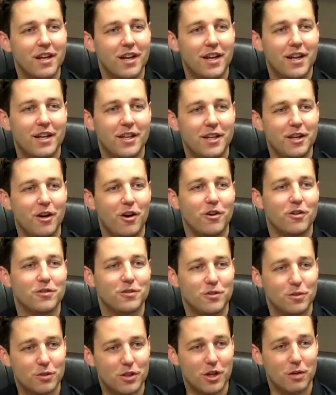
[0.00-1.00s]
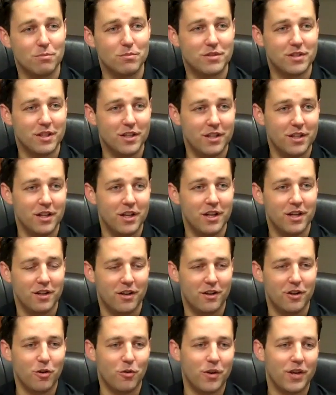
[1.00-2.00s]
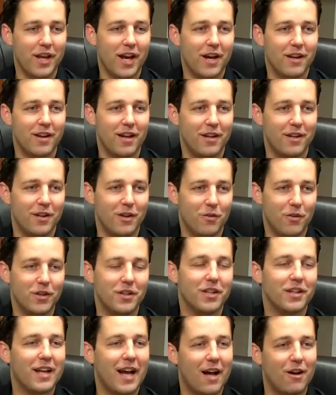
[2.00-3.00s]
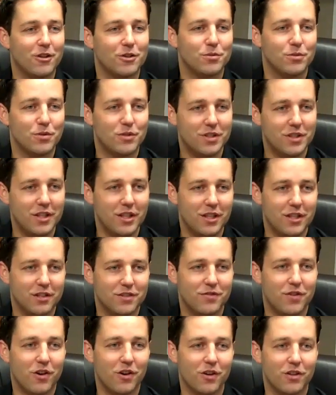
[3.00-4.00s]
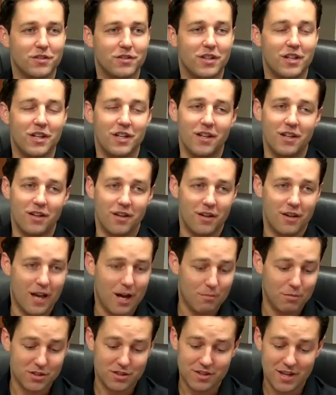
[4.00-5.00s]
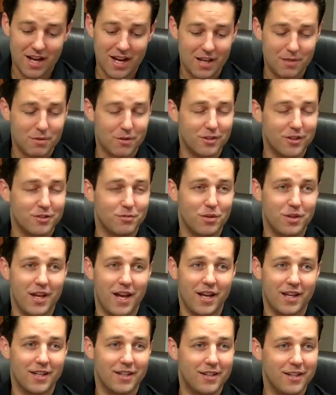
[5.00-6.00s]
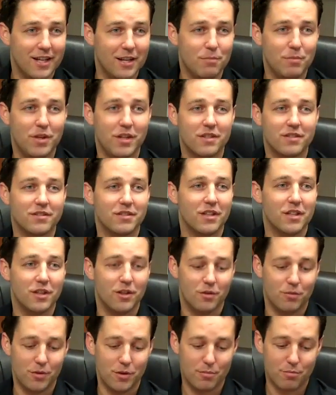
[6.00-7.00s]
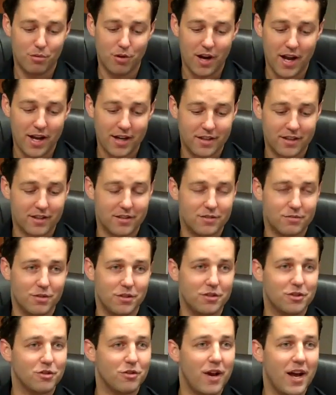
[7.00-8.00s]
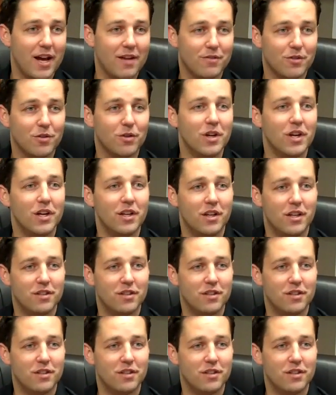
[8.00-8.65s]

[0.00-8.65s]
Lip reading: and he also comes in knowing the college routine as far as how much time there is with academics, with practice, with travel,